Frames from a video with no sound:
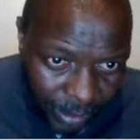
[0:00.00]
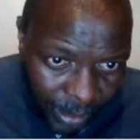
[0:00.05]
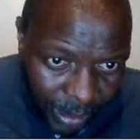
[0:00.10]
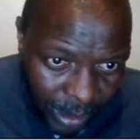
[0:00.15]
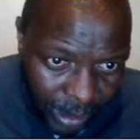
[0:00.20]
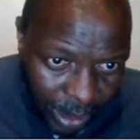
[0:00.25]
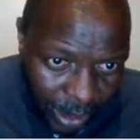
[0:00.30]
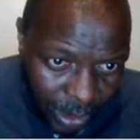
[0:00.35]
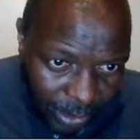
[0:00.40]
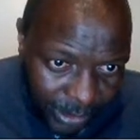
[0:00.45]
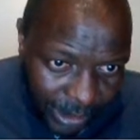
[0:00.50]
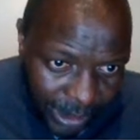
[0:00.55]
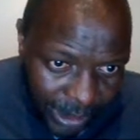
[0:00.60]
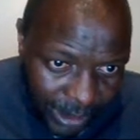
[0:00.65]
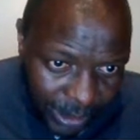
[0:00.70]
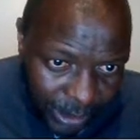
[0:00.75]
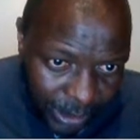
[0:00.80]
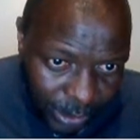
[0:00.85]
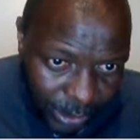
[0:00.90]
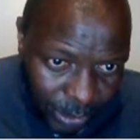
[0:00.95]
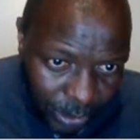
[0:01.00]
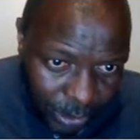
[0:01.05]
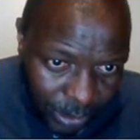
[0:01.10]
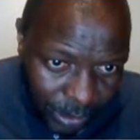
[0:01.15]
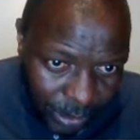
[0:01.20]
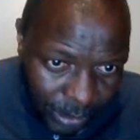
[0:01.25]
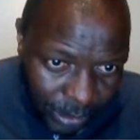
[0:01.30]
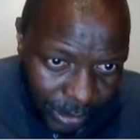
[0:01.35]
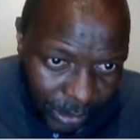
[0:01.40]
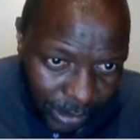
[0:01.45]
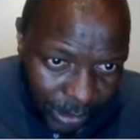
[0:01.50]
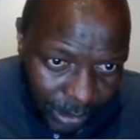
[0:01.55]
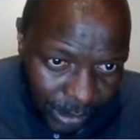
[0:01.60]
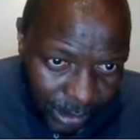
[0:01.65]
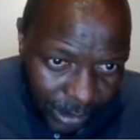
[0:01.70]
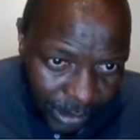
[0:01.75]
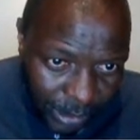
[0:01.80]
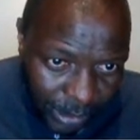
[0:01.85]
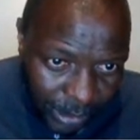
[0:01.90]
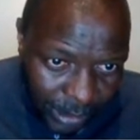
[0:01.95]
I'll just redraw
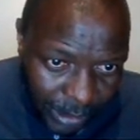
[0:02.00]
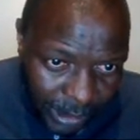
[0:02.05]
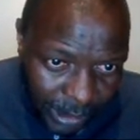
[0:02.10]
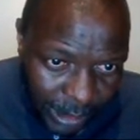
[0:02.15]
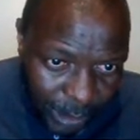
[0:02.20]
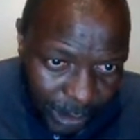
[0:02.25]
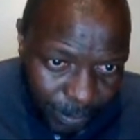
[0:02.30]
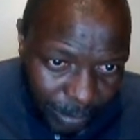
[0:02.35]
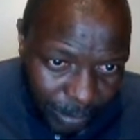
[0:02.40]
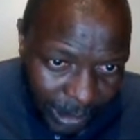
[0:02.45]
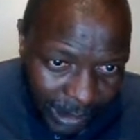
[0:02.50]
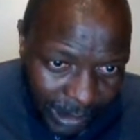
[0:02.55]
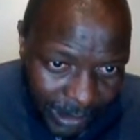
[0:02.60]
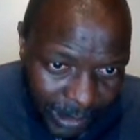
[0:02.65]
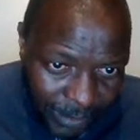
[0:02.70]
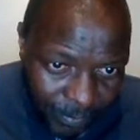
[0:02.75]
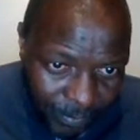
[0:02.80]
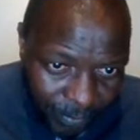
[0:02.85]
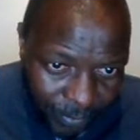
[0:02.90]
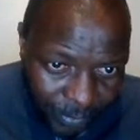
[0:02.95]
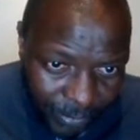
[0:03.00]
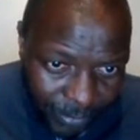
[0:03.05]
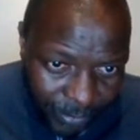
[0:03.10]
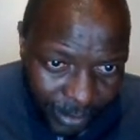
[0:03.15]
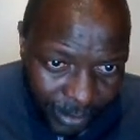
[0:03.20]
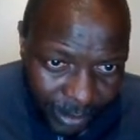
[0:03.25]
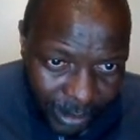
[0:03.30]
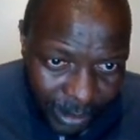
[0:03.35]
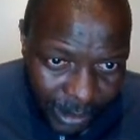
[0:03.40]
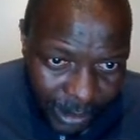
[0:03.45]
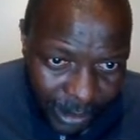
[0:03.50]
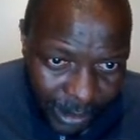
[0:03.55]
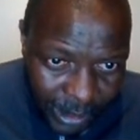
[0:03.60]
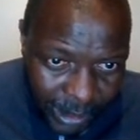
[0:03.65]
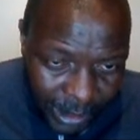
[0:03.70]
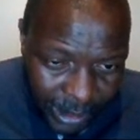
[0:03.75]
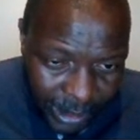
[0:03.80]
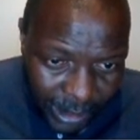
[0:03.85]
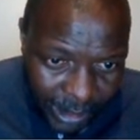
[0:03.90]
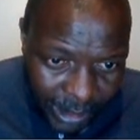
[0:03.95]
this part.
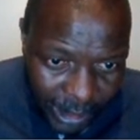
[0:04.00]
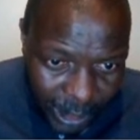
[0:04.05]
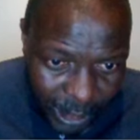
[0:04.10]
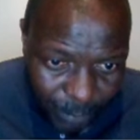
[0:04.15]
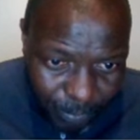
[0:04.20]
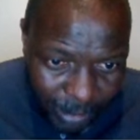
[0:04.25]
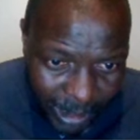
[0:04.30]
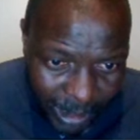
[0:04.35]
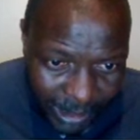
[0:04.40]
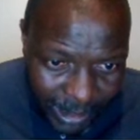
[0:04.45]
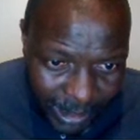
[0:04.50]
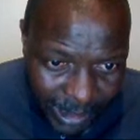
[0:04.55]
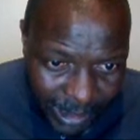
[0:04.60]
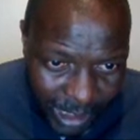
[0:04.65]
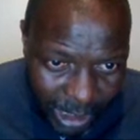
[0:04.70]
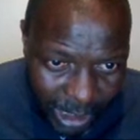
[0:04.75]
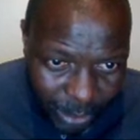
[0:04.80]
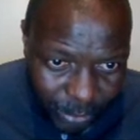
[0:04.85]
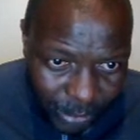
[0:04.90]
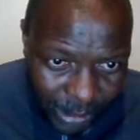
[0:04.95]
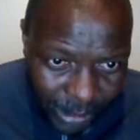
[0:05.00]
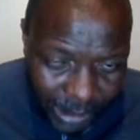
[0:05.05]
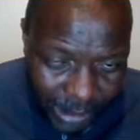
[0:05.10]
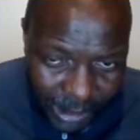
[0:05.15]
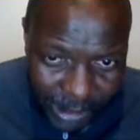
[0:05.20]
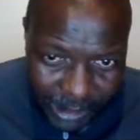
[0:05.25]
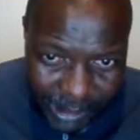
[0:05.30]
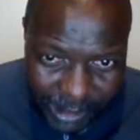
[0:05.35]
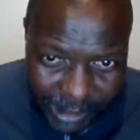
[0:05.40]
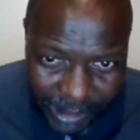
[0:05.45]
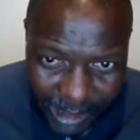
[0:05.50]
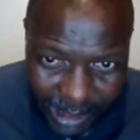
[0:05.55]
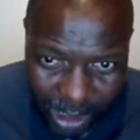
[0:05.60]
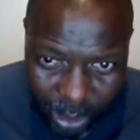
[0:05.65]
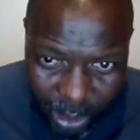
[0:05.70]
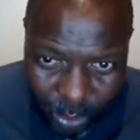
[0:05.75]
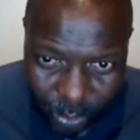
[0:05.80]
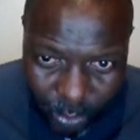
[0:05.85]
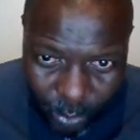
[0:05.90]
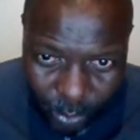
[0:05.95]
This part now is
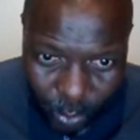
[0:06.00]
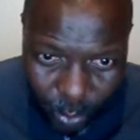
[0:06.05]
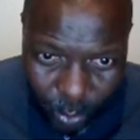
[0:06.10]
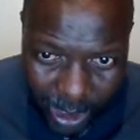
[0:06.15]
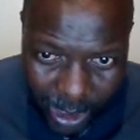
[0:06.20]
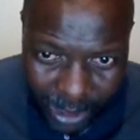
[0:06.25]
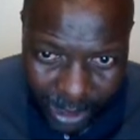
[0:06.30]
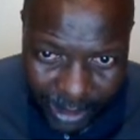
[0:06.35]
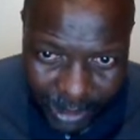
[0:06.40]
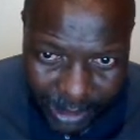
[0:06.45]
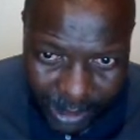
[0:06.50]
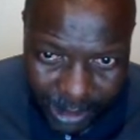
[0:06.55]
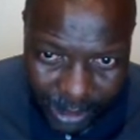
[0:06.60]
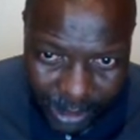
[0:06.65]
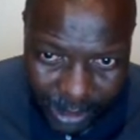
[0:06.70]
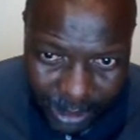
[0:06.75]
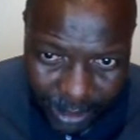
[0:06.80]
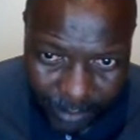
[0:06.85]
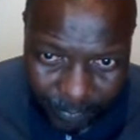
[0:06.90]
now 1 resistor.